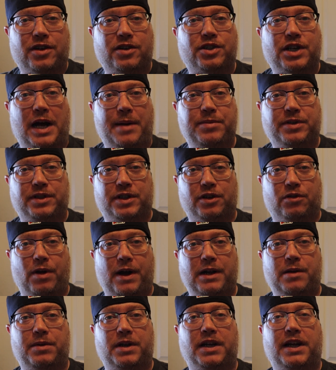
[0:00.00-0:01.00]
Their job is to
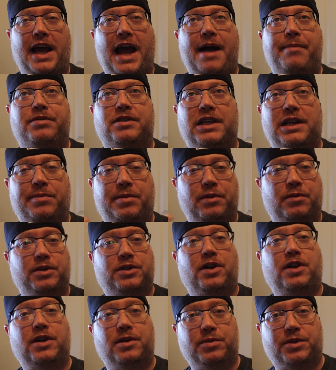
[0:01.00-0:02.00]
grade them and encapsulate them and
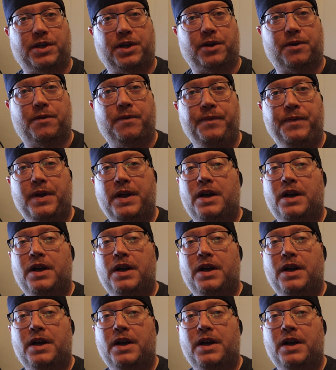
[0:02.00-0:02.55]
return them to you.